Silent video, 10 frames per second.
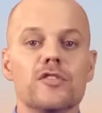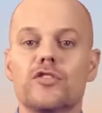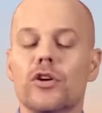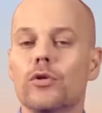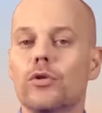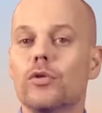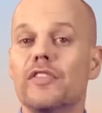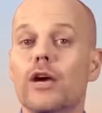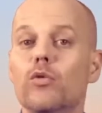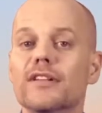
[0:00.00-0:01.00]
So
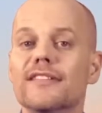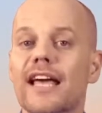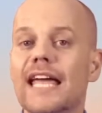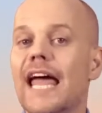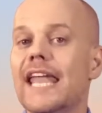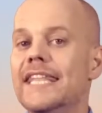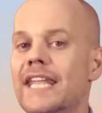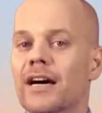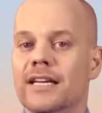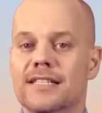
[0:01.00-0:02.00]
they will say
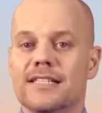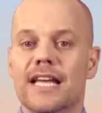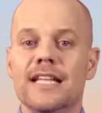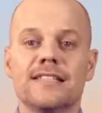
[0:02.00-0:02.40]
night